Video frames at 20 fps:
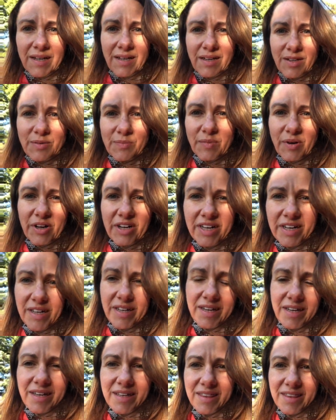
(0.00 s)
Good
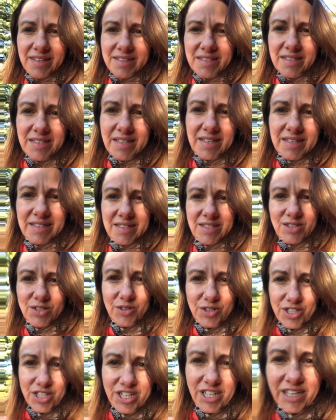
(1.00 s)
morning, this is
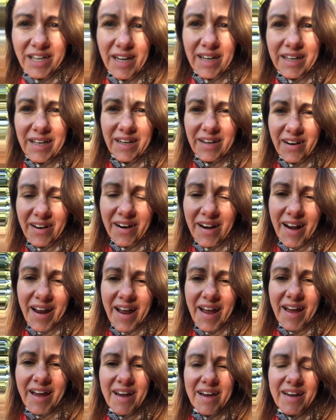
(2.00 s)
Krisha Young here,
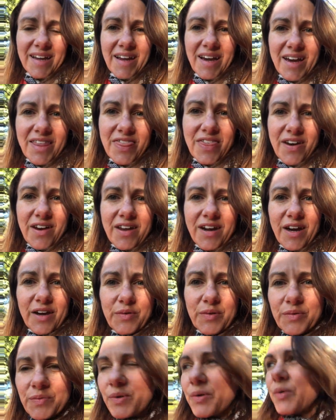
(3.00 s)
and I thought I would